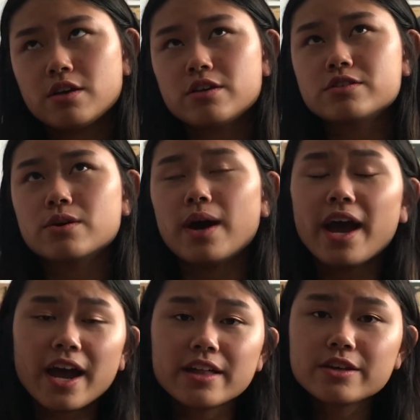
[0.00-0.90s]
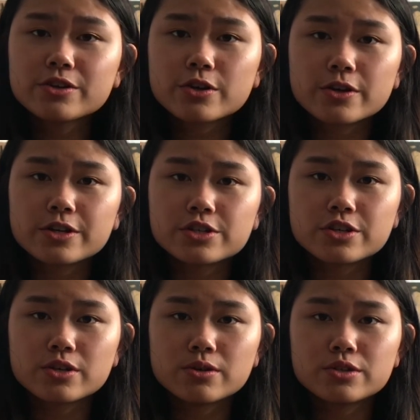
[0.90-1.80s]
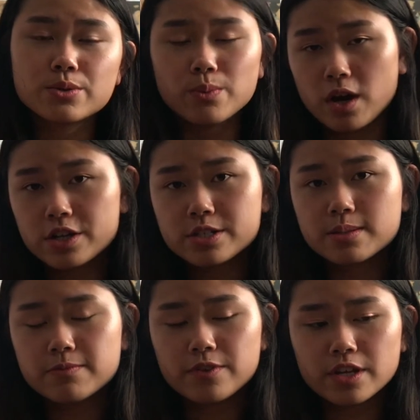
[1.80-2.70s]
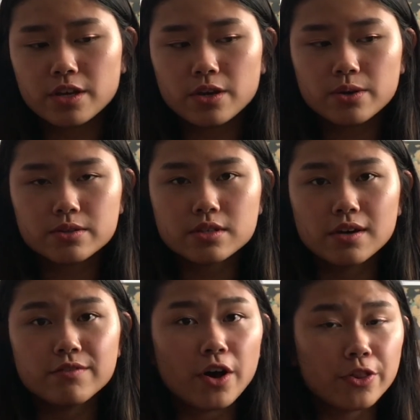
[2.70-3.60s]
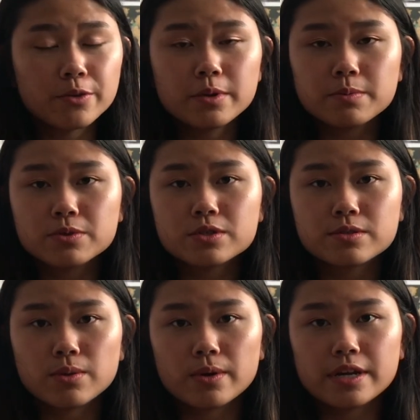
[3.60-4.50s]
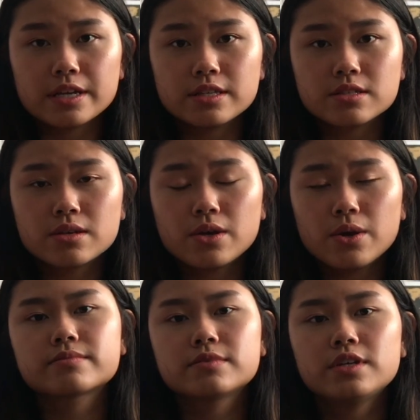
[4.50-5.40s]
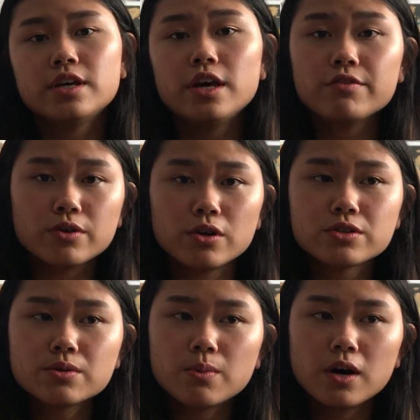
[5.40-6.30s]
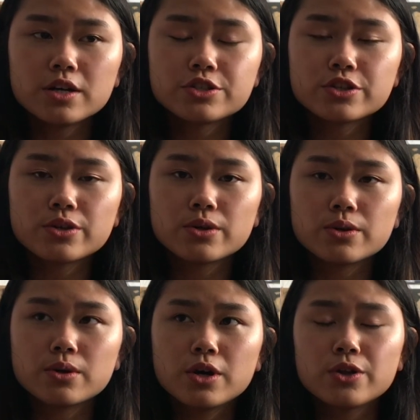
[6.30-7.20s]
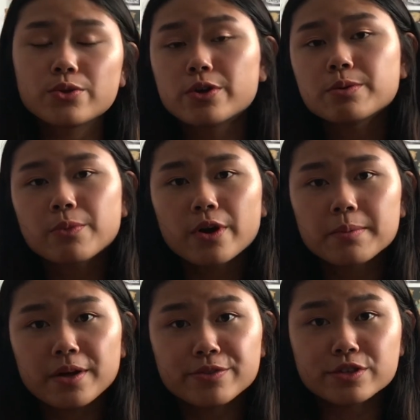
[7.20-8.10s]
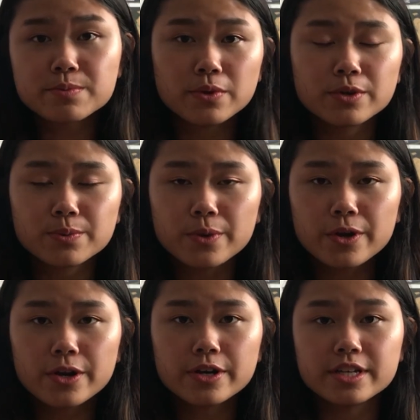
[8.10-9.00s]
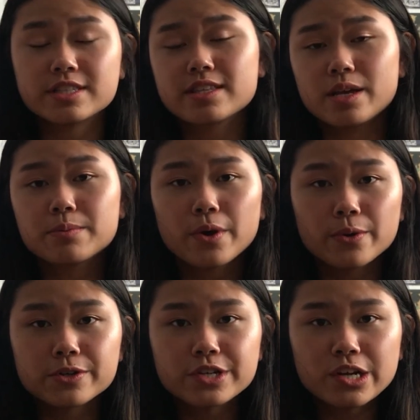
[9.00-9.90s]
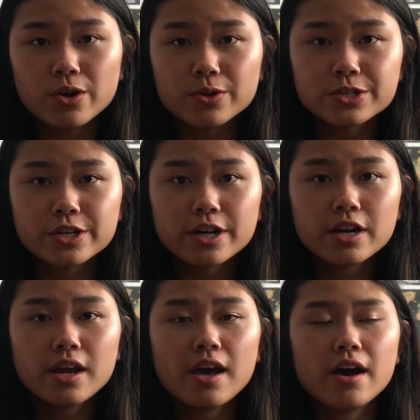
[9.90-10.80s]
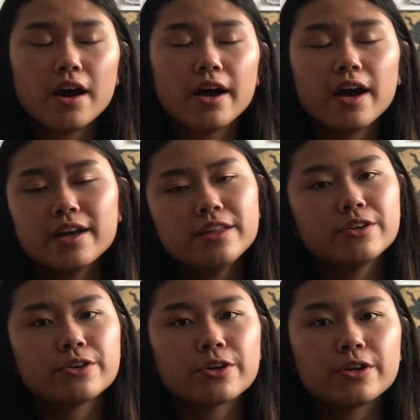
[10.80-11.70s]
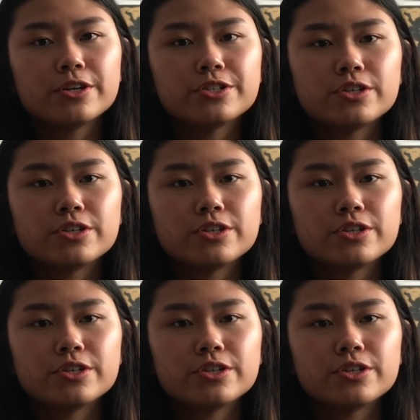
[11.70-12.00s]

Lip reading: So I highly encourage you to watch some videos of other people's stories. If you also want to learn more about the spoken word and slam poetry culture, I highly encourage